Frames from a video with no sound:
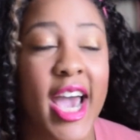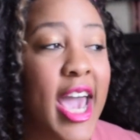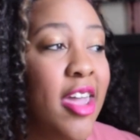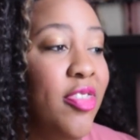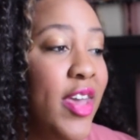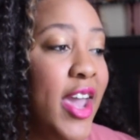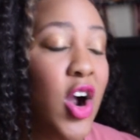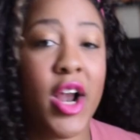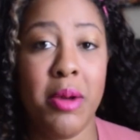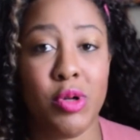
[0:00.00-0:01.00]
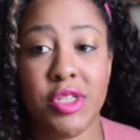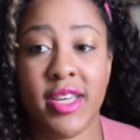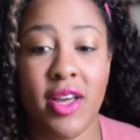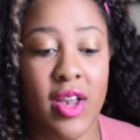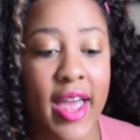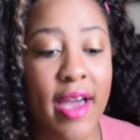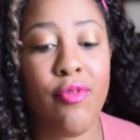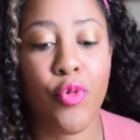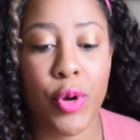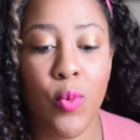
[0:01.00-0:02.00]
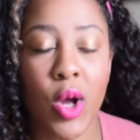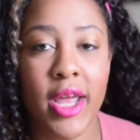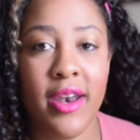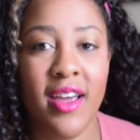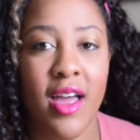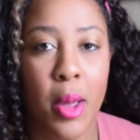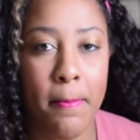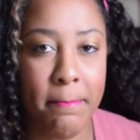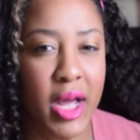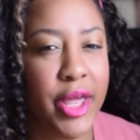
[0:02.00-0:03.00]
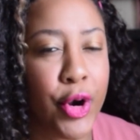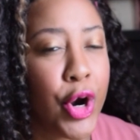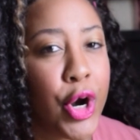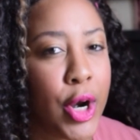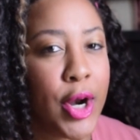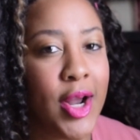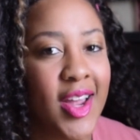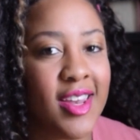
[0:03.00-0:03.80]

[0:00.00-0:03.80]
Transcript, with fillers: and they are able to kill everyone but her.